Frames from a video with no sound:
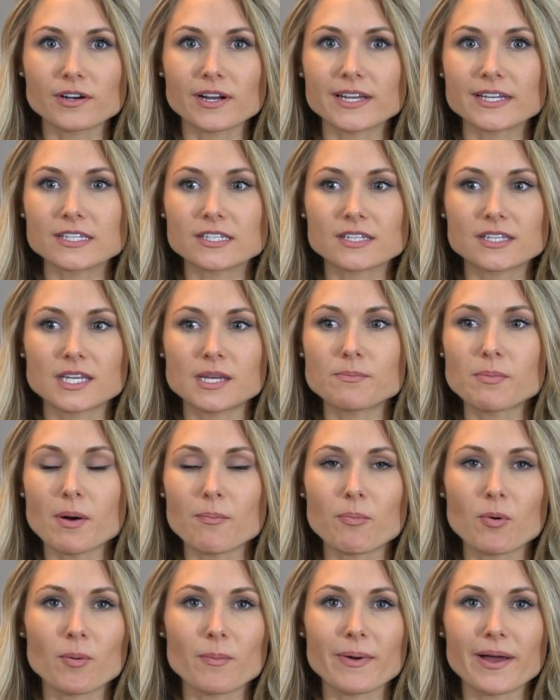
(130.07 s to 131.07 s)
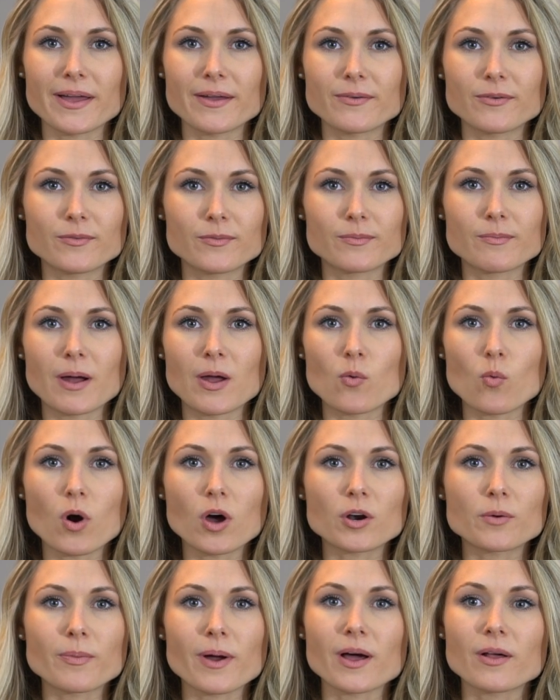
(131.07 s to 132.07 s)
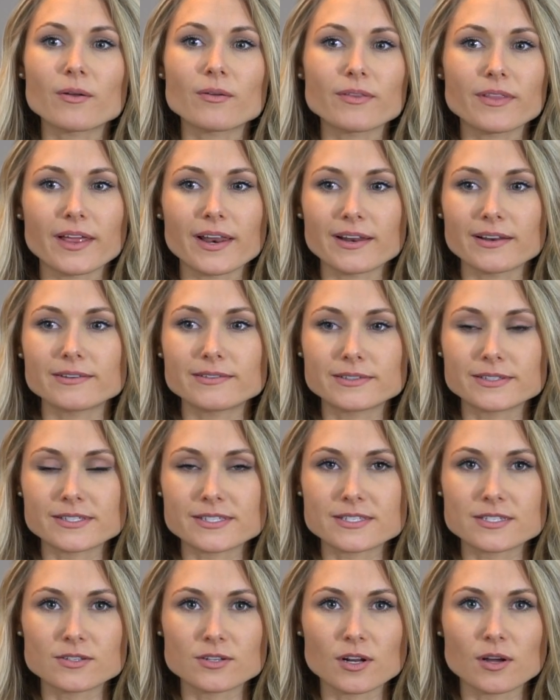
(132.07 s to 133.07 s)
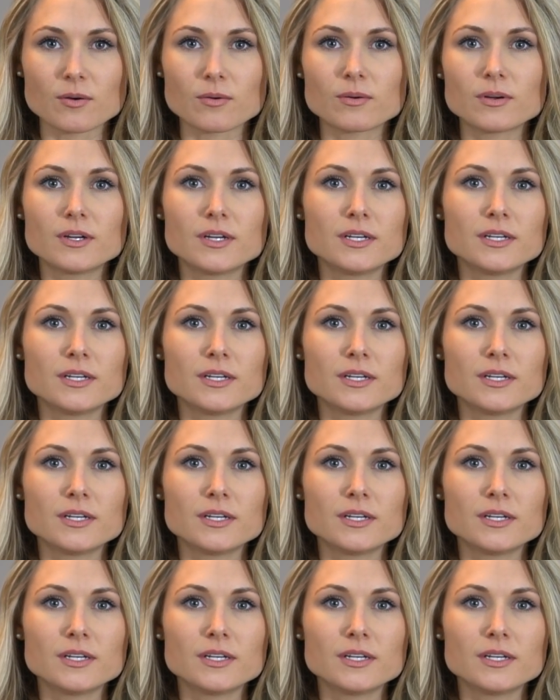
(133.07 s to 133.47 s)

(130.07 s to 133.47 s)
I keep up on my water bottle that is, you know,